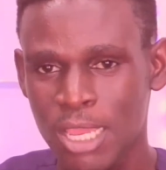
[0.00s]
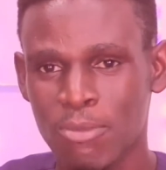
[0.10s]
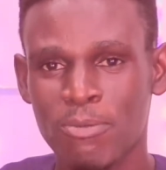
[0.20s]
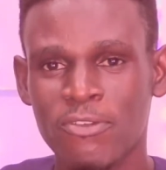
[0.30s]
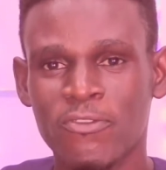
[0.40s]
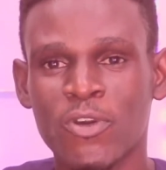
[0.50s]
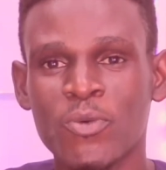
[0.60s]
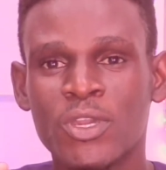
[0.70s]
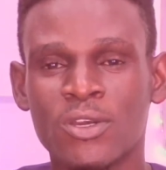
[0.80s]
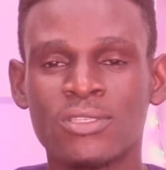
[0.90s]
But before
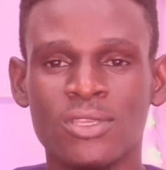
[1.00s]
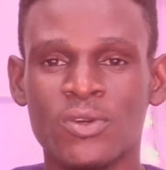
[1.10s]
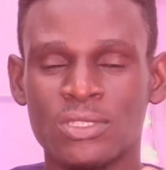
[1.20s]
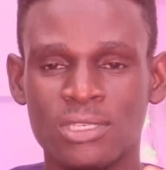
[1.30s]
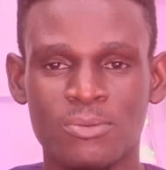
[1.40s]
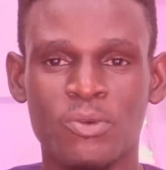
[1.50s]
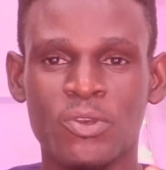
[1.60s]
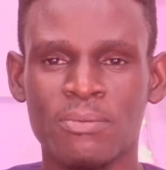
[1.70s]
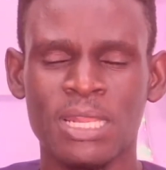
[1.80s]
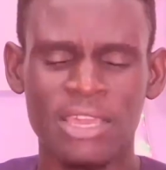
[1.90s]
we continue on this
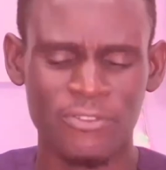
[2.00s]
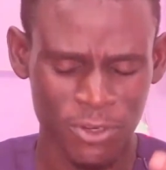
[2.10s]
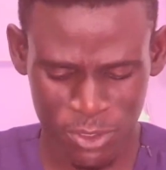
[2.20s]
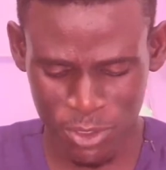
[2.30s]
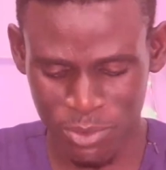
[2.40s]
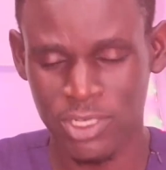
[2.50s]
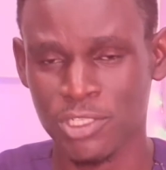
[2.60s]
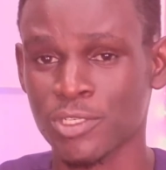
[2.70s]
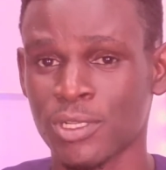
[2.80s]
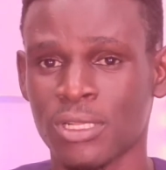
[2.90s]
program, I'd like for us to pray
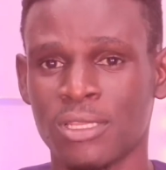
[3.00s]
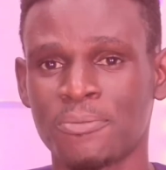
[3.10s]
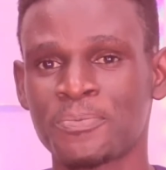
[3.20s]
shortly